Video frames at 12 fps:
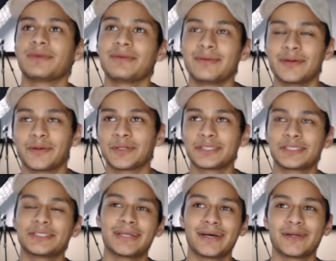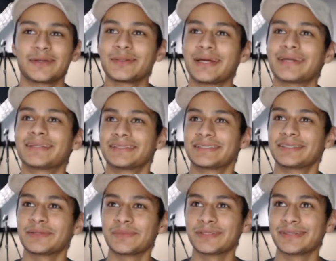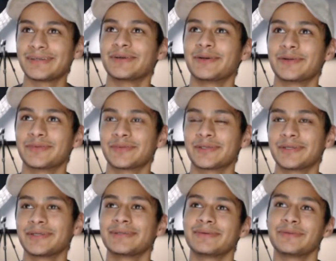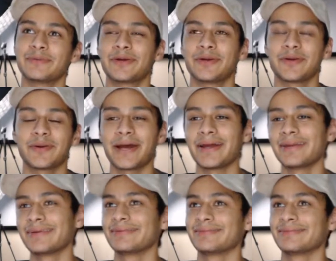Yo, Christian, how do you like the summer over where you're at?